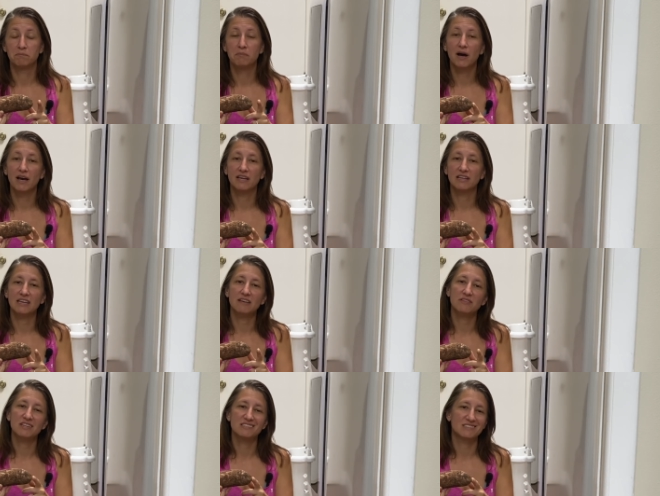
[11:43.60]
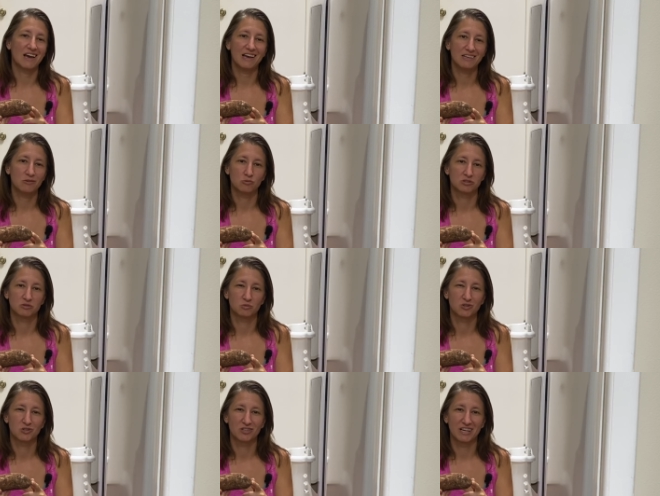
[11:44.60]
But even the tiny ones will
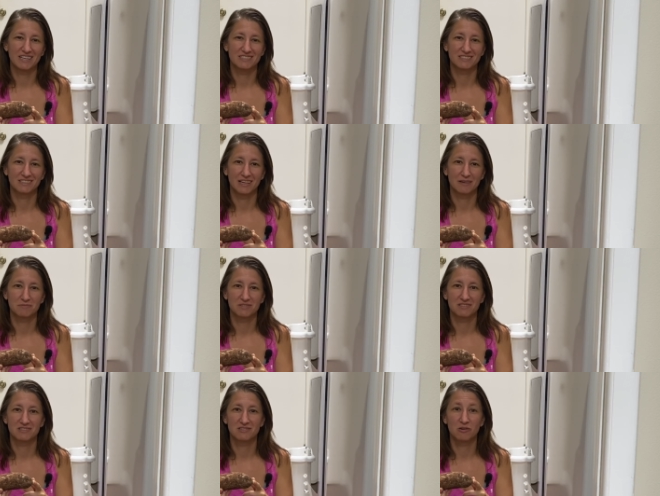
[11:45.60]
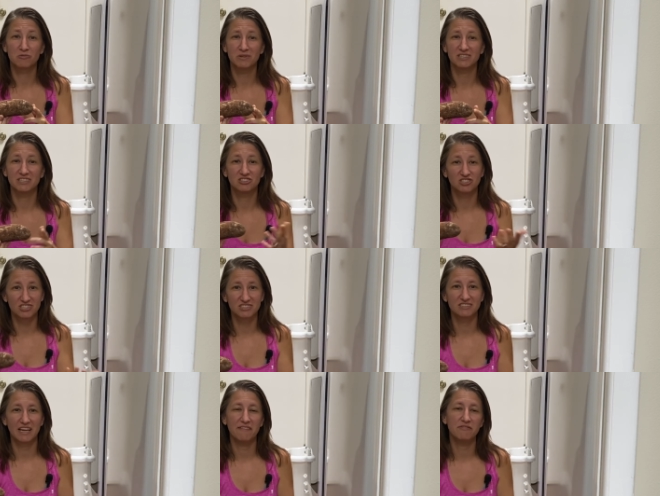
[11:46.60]
create slips. So really, just
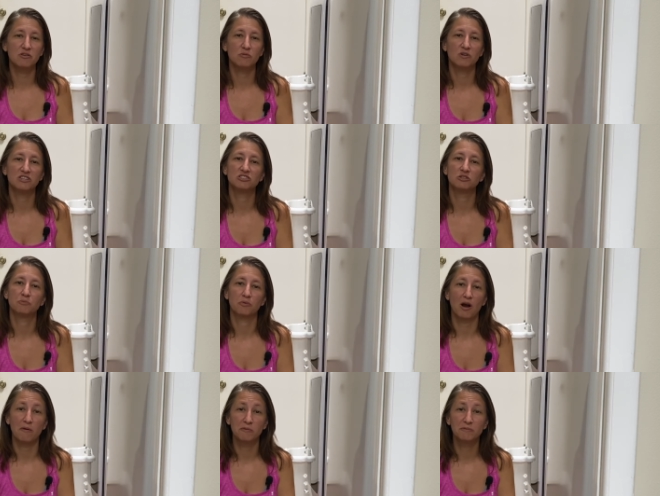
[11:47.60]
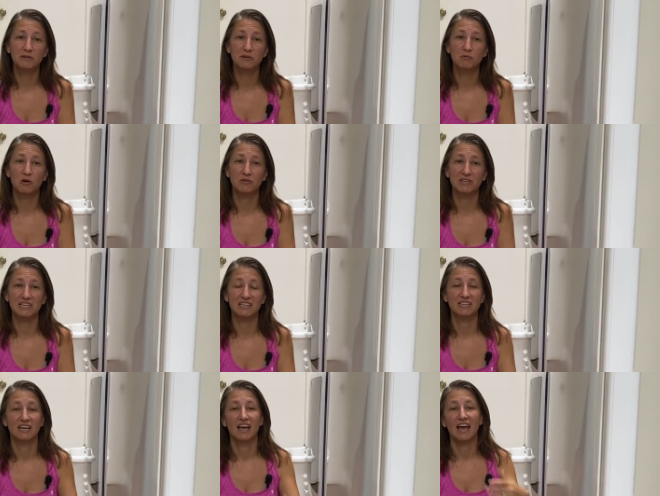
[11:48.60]
save the ones you probably won't
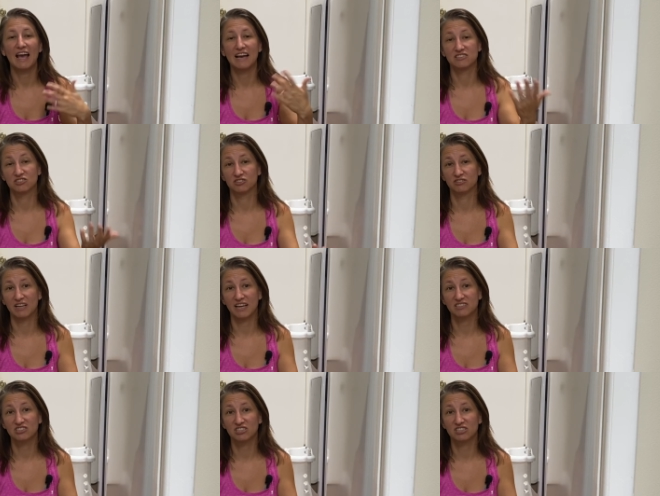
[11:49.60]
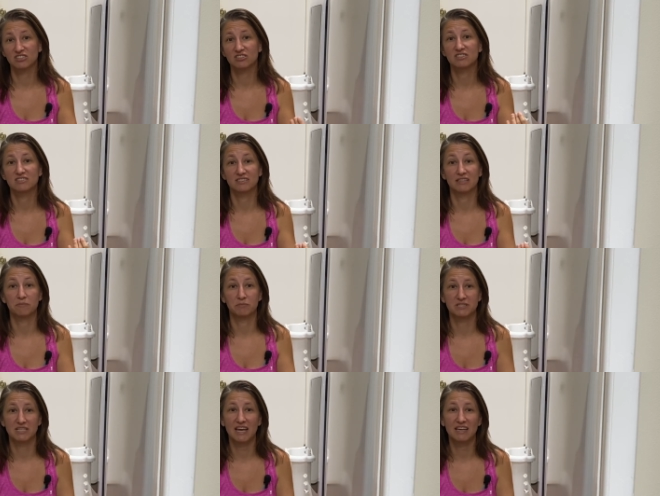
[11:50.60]
eat as your next year slip
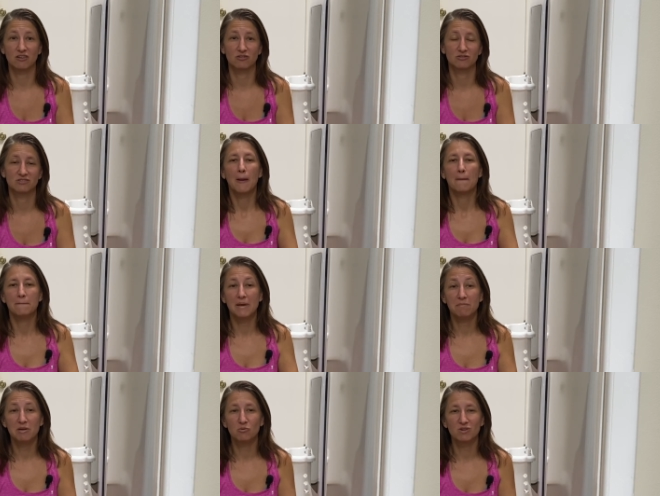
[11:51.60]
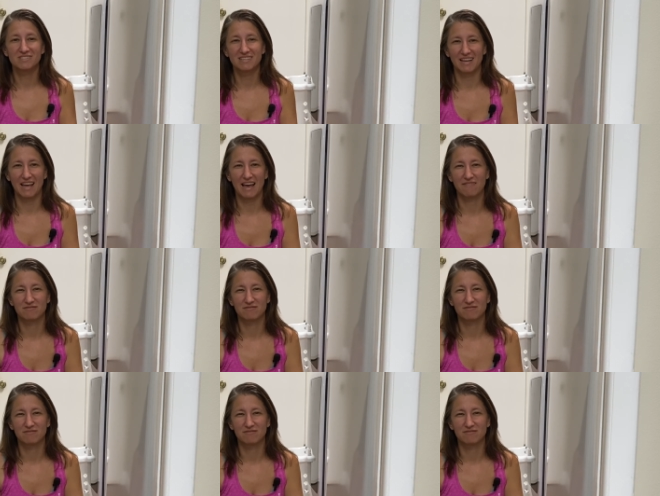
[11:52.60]
potatoes. Maybe ones that have